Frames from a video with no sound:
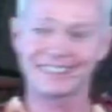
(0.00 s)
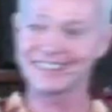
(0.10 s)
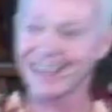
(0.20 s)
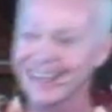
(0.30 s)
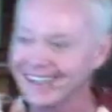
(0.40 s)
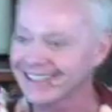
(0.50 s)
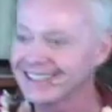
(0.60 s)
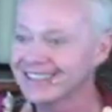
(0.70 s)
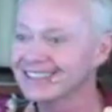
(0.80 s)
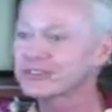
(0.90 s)
today.
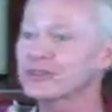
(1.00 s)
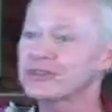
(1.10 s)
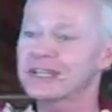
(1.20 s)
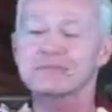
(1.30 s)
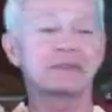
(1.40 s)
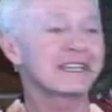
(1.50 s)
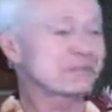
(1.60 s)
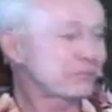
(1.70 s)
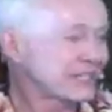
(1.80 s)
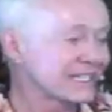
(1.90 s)
So you can be
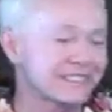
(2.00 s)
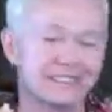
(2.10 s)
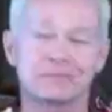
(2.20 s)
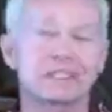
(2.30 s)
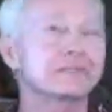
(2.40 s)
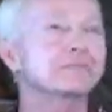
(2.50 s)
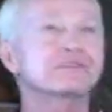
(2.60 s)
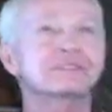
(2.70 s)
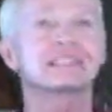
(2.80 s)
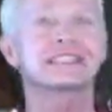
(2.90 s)
at peace and be
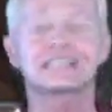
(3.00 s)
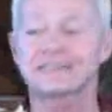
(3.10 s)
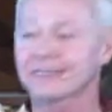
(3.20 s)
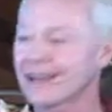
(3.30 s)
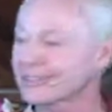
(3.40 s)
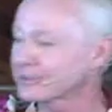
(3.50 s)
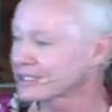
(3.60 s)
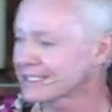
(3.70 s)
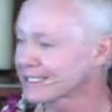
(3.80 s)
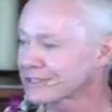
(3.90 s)
completely surrounded with
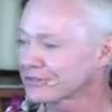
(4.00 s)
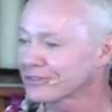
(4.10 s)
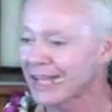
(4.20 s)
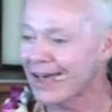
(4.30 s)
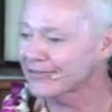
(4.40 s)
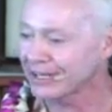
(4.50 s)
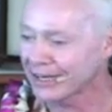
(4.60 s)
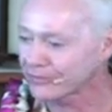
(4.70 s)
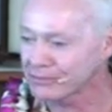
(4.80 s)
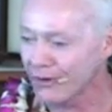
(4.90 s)
a sense of love at
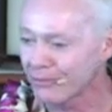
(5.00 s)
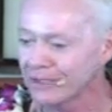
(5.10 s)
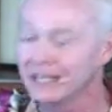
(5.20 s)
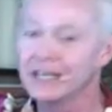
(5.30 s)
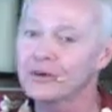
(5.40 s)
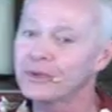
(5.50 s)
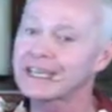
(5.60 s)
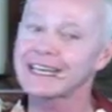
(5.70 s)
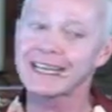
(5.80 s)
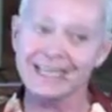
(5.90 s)
every moment. We
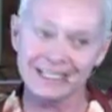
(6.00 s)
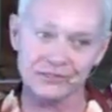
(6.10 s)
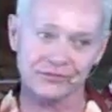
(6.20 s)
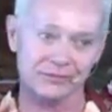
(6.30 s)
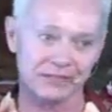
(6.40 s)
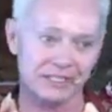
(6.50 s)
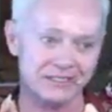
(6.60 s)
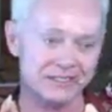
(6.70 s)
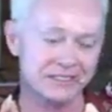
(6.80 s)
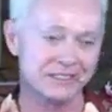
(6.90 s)
get a hint from
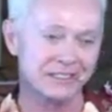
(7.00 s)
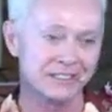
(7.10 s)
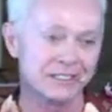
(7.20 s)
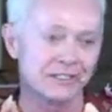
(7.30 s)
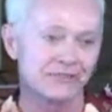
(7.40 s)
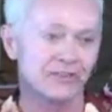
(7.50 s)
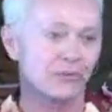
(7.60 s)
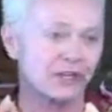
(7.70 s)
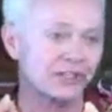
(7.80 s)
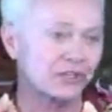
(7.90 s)
this, from
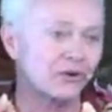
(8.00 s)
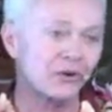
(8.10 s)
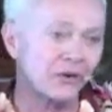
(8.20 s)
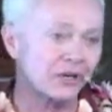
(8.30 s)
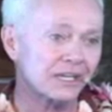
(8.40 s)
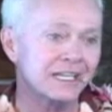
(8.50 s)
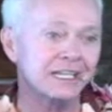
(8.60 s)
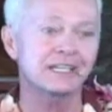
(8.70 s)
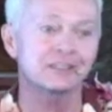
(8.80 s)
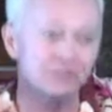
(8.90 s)
one of the core
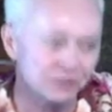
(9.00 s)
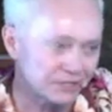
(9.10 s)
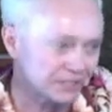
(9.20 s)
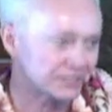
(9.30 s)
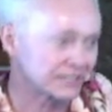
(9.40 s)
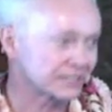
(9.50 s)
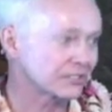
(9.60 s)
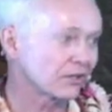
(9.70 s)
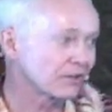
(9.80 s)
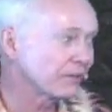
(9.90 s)
Hindu teachings called the